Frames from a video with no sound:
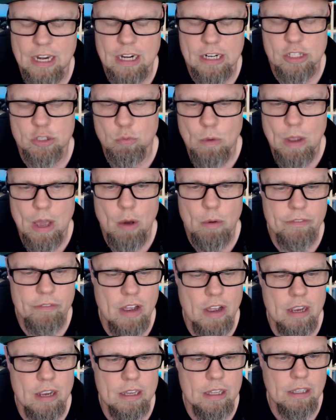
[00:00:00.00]
as well we've
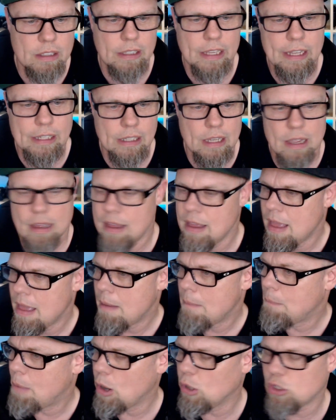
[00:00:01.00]
got Kalela
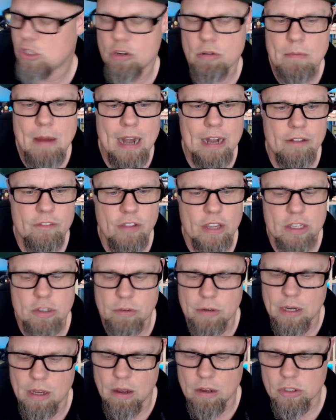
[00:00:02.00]
Post-Traumatic
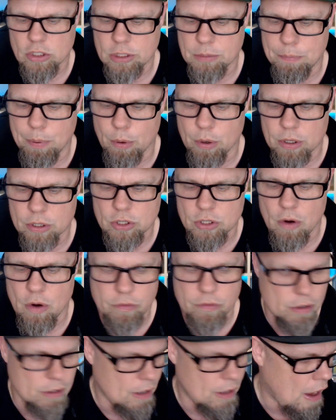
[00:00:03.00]
Victory, all supporters
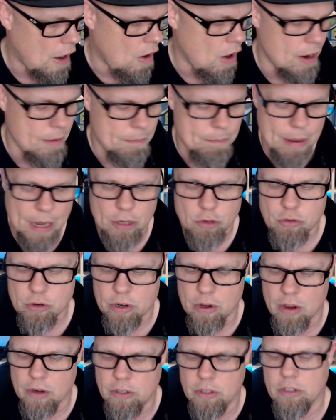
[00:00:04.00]
over on
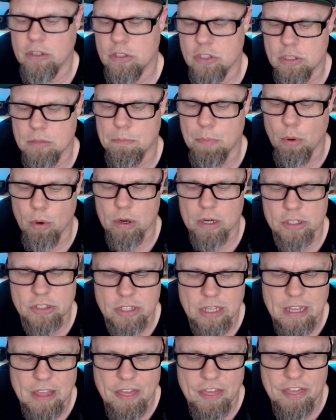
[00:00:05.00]
Patreon. You can support
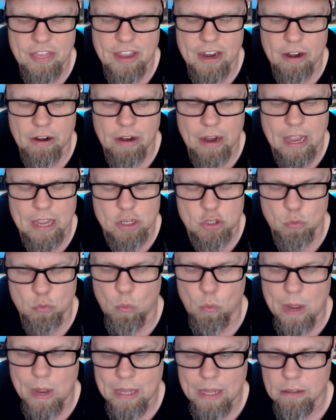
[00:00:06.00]
us there as
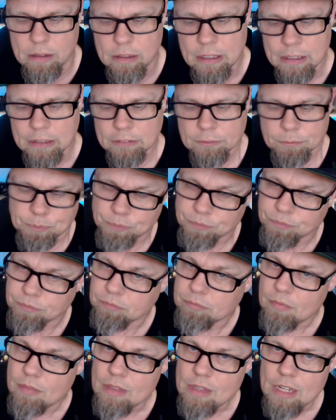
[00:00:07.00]
well.
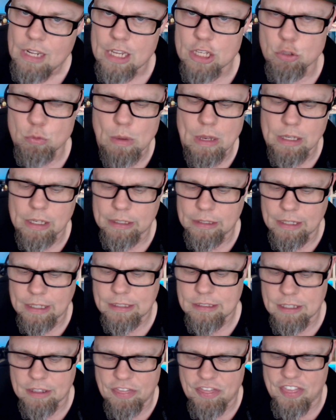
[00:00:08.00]
As well, I'd
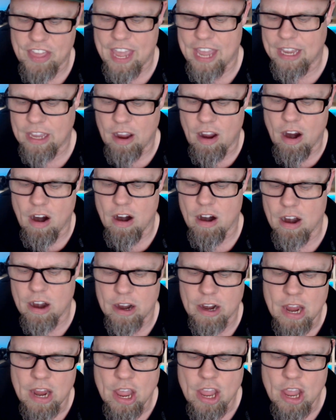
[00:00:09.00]
like to thank our